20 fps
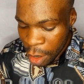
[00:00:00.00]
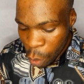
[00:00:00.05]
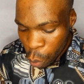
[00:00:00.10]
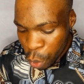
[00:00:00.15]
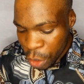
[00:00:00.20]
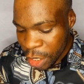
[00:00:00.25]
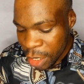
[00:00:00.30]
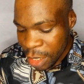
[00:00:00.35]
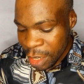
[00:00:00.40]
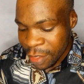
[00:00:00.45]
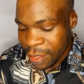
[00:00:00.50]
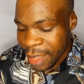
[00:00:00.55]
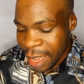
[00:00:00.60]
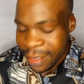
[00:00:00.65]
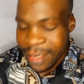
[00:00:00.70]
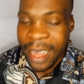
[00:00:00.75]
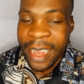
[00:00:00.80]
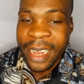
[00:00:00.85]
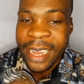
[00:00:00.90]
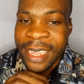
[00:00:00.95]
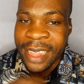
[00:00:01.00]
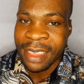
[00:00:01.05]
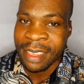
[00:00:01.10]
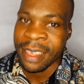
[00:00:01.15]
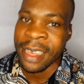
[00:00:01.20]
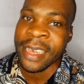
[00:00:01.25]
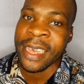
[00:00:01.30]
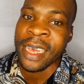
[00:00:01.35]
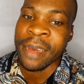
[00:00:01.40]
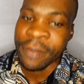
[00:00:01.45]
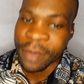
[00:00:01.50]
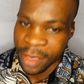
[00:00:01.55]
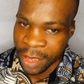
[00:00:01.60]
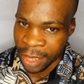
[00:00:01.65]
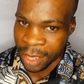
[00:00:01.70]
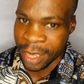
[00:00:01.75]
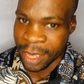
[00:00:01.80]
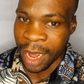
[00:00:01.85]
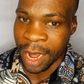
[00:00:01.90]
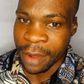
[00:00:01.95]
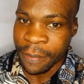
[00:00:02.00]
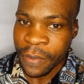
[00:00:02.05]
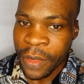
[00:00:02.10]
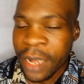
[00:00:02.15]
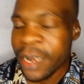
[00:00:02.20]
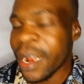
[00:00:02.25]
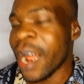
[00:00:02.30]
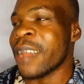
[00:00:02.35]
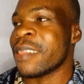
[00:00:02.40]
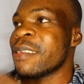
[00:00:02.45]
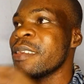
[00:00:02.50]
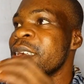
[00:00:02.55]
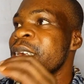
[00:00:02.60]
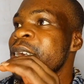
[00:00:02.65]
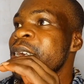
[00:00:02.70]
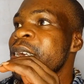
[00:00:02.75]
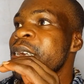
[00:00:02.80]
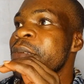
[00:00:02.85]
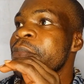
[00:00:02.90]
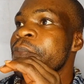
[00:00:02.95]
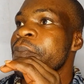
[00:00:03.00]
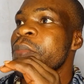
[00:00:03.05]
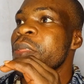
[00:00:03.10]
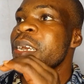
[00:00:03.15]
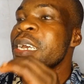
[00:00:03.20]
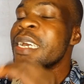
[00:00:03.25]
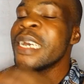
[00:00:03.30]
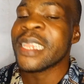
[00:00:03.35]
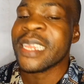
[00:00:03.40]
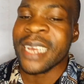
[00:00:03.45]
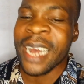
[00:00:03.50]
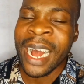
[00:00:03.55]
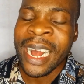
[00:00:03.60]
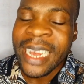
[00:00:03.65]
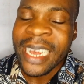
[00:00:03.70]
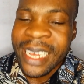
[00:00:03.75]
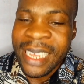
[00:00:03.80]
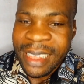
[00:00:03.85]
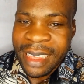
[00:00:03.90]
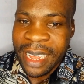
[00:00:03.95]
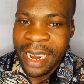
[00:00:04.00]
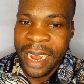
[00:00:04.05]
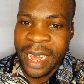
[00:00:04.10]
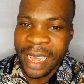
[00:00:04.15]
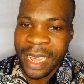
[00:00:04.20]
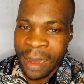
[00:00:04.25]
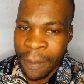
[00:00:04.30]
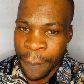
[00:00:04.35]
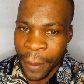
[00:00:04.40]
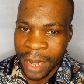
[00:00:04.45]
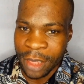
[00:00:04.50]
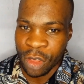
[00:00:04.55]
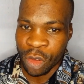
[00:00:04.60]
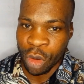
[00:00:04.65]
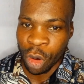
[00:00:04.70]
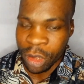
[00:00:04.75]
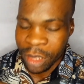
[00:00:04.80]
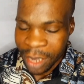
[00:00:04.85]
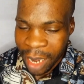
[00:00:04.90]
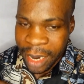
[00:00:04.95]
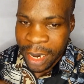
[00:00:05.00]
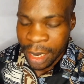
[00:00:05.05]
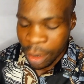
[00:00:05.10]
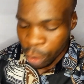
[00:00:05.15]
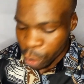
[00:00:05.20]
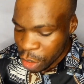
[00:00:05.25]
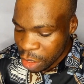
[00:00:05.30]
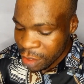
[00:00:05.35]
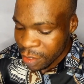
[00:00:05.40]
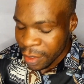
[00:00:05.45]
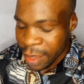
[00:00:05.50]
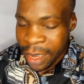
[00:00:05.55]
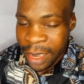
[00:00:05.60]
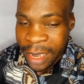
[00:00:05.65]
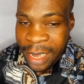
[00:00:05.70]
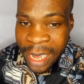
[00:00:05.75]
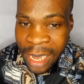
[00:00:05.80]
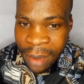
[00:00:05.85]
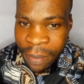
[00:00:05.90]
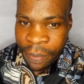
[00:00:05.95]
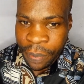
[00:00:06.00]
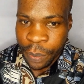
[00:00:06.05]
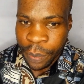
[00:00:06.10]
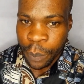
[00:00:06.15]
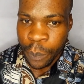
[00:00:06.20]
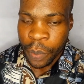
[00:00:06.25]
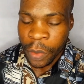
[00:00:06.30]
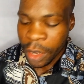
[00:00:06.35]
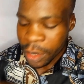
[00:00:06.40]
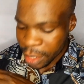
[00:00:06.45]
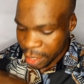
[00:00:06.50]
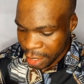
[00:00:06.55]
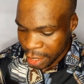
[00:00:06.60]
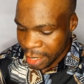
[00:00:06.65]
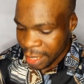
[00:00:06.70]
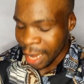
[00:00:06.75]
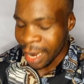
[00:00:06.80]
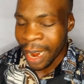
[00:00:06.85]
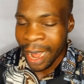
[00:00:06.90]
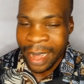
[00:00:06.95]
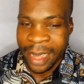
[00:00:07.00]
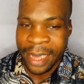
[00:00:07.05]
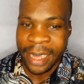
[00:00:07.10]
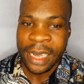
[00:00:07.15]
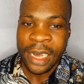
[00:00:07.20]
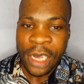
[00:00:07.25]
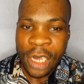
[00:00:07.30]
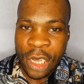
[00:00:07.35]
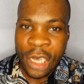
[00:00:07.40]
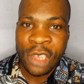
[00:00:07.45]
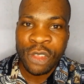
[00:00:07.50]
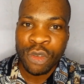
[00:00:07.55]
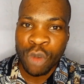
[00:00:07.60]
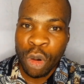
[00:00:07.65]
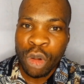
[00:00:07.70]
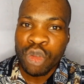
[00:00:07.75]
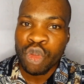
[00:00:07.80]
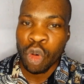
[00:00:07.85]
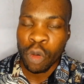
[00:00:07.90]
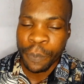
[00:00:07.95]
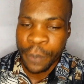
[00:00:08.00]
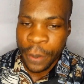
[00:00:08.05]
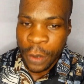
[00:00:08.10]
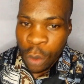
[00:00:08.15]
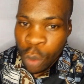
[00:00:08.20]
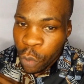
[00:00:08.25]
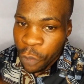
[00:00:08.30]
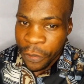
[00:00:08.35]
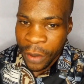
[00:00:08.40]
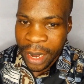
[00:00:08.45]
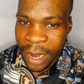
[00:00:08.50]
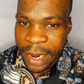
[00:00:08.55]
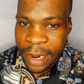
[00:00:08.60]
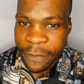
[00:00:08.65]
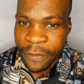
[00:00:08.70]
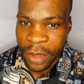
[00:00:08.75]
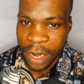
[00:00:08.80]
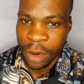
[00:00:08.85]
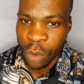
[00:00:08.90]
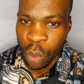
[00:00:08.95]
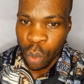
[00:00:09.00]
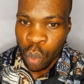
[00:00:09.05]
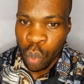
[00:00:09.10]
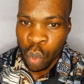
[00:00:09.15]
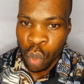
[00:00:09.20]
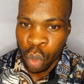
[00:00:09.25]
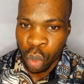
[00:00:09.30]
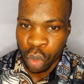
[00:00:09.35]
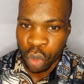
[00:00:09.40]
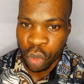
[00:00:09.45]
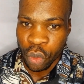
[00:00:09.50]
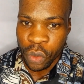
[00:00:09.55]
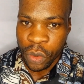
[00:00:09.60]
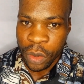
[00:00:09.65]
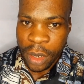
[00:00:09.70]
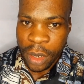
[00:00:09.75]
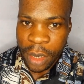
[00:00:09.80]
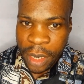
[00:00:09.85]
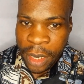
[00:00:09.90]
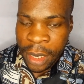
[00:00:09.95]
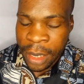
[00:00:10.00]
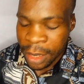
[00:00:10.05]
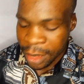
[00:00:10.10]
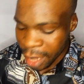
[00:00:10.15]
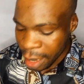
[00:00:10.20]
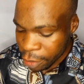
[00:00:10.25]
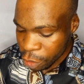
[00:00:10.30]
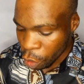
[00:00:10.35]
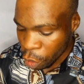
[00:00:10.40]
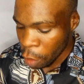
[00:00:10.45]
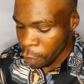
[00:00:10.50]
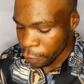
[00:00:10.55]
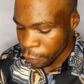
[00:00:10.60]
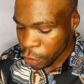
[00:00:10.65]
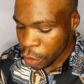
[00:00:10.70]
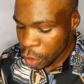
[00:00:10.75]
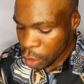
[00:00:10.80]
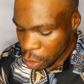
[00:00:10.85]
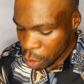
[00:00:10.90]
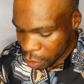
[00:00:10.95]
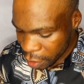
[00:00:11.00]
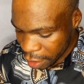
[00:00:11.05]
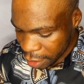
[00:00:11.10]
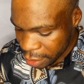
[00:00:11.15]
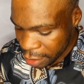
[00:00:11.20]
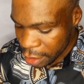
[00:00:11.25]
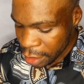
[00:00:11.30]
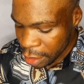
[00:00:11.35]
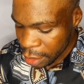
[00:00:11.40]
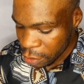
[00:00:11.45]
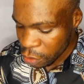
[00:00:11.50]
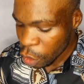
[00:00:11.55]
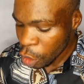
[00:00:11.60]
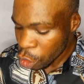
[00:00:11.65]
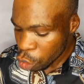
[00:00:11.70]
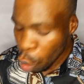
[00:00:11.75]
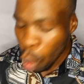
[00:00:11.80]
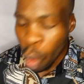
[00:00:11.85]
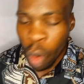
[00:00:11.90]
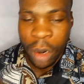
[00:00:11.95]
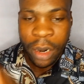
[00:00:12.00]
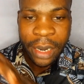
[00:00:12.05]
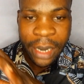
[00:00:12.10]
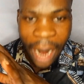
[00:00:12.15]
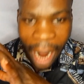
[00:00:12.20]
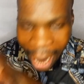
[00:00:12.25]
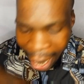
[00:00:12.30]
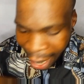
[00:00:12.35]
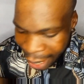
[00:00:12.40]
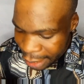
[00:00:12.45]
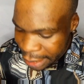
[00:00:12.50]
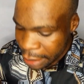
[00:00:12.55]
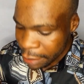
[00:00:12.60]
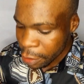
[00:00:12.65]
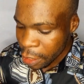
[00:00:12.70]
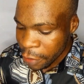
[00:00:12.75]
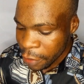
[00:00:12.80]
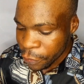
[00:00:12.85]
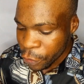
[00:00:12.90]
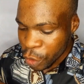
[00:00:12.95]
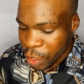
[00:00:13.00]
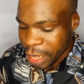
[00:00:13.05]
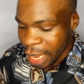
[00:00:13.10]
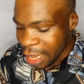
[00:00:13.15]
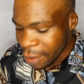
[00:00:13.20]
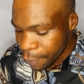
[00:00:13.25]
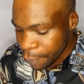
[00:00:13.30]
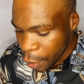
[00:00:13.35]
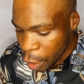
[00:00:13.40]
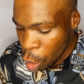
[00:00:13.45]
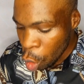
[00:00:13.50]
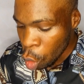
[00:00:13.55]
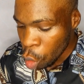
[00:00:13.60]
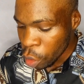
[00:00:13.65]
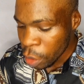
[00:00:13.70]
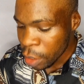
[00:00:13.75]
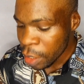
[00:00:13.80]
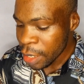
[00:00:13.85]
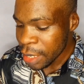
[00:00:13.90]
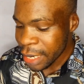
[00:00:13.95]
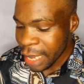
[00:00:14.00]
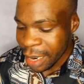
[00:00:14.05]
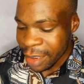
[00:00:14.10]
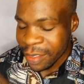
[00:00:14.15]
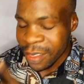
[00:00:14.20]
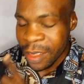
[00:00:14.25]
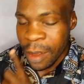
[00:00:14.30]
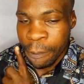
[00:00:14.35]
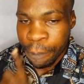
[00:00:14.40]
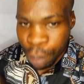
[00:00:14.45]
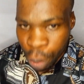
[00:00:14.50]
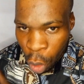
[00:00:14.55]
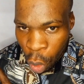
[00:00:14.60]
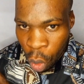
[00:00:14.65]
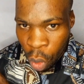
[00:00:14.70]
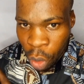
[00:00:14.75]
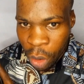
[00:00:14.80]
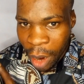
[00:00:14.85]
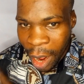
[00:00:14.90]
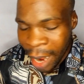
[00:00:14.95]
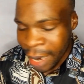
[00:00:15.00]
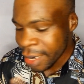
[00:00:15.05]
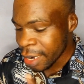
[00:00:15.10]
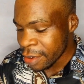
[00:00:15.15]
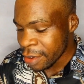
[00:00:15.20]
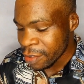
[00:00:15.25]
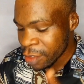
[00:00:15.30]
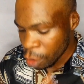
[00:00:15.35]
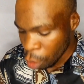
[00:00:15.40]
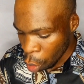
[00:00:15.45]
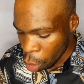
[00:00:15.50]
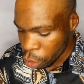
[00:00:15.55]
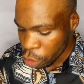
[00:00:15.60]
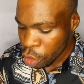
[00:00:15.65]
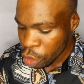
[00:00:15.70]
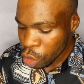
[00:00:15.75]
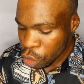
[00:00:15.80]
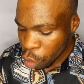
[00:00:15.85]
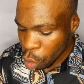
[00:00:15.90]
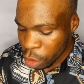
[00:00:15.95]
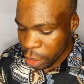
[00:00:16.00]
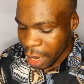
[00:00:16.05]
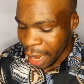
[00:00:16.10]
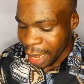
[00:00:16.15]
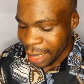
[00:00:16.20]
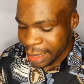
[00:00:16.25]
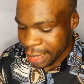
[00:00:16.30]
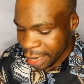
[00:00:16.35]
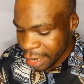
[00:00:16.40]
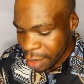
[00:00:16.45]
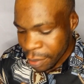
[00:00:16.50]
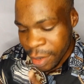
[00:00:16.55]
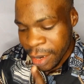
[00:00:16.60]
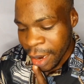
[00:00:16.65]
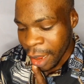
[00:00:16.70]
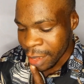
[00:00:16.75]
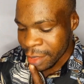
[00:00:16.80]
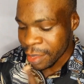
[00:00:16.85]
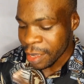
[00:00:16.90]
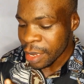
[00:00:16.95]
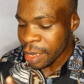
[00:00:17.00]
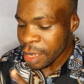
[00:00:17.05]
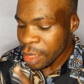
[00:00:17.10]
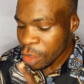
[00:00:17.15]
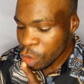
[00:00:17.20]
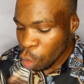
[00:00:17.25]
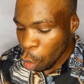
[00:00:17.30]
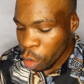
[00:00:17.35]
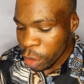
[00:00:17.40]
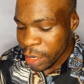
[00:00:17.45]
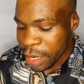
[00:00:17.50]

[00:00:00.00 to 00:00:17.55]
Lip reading: which is, they say it is a game changer, that it can easily impact your channel, which is a game changer. Like, it's going to be very, very good in terms of creating it. So, and if you check below, there is a pro and there is a con. So they are telling me that, so